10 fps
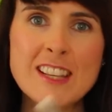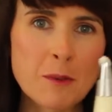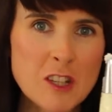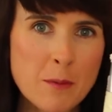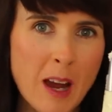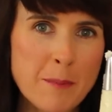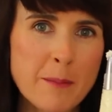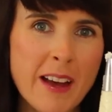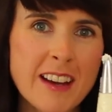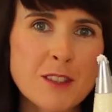So once your piping
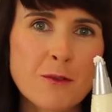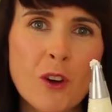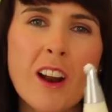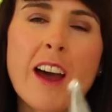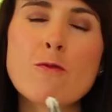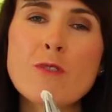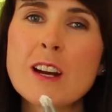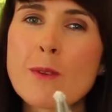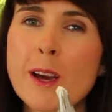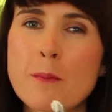bag is full, I
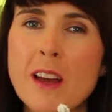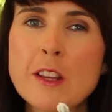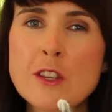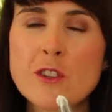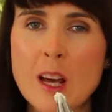really recommend that you